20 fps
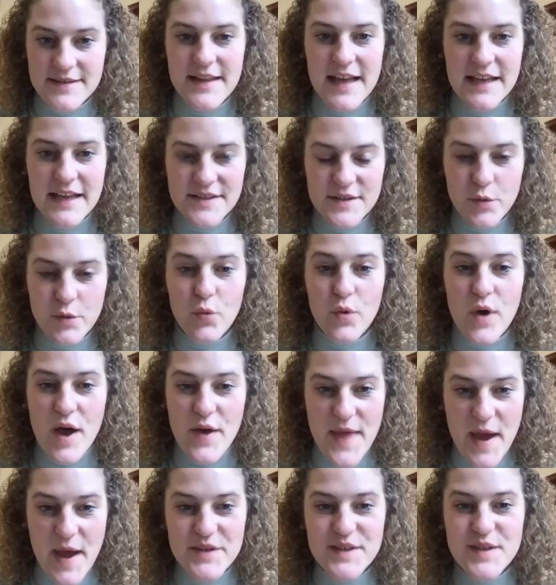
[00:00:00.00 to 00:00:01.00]
that
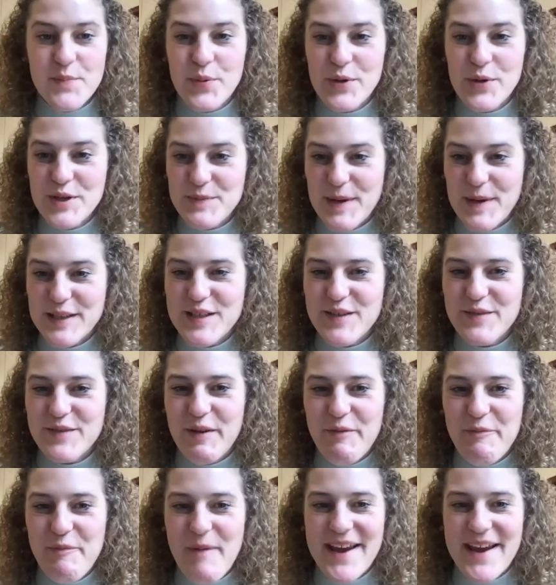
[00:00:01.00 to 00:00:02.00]
was the perspective
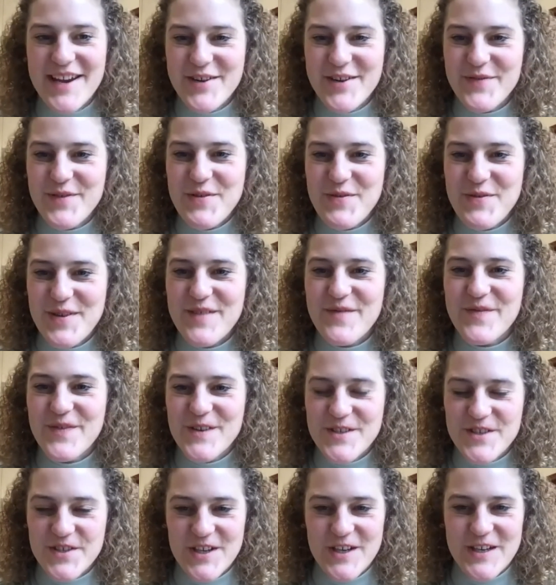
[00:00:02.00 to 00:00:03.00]
of my interviewee
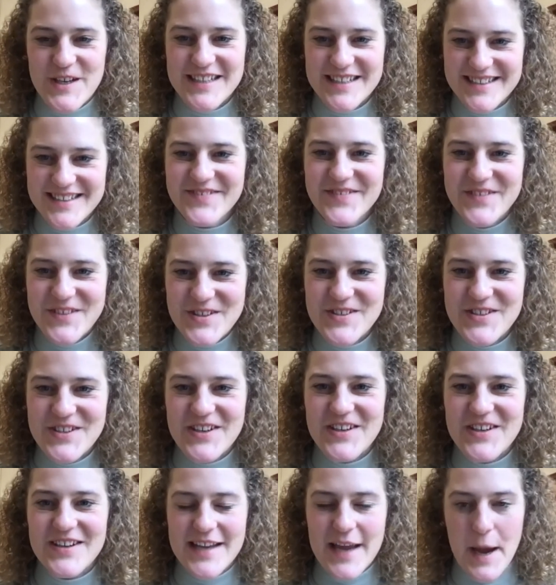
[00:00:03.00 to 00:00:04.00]
for sure.
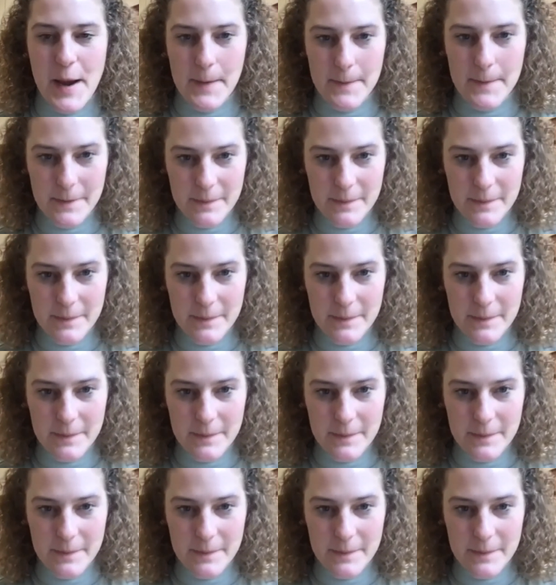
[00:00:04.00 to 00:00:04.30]
Yeah.